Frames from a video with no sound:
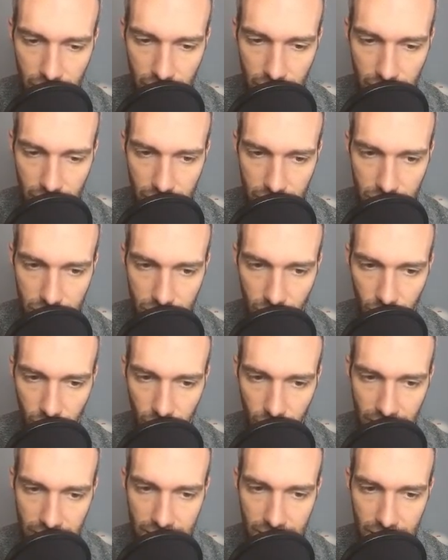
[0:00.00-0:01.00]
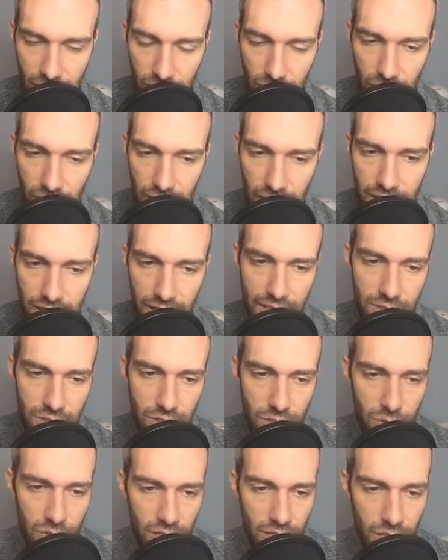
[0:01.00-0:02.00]
So had that a lot. I
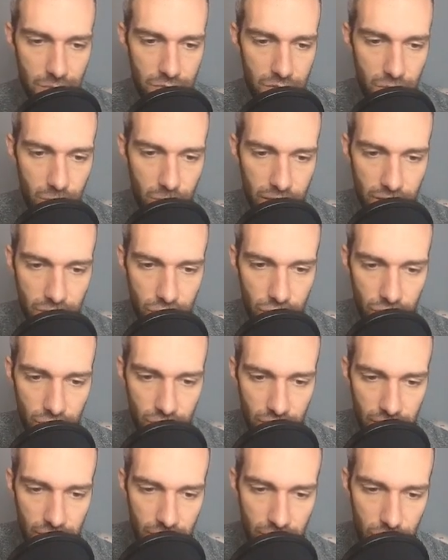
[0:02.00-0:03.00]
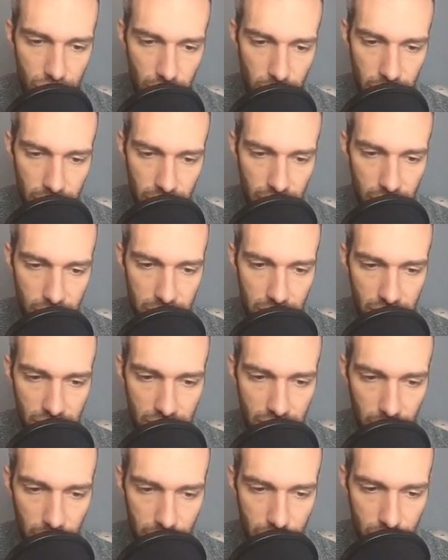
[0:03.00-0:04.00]
do keep Switch. Drapion comes in.
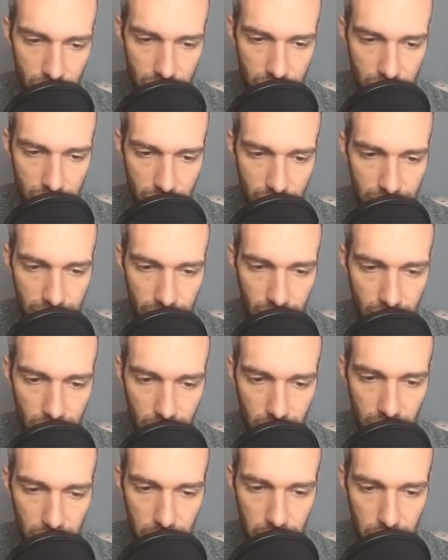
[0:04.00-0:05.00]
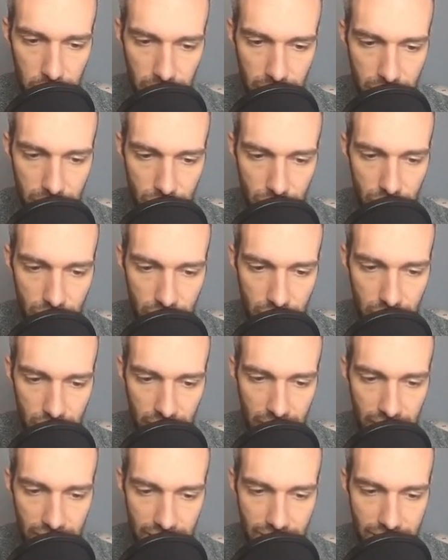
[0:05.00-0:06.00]
I'm sure it's going to farm up a bunch here
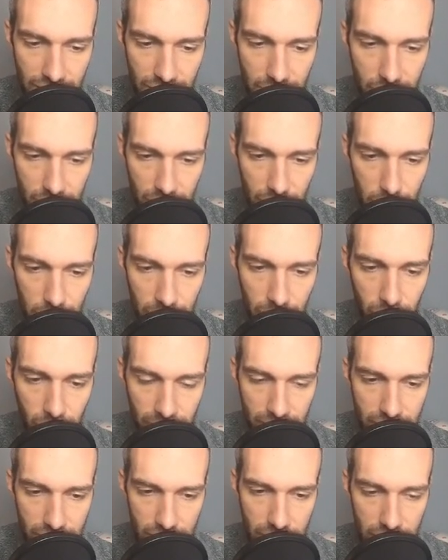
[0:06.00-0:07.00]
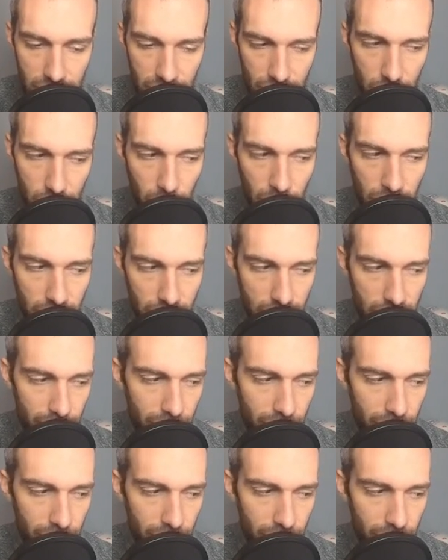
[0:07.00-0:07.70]
and take me out before I get to the Earthquake.